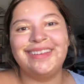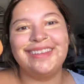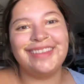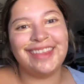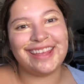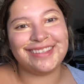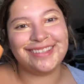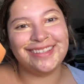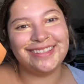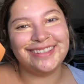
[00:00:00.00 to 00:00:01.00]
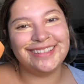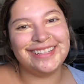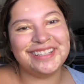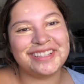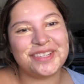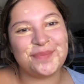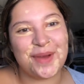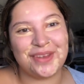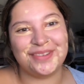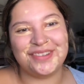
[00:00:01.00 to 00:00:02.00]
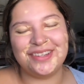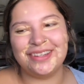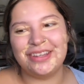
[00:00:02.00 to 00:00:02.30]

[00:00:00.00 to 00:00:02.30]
This is a sponge.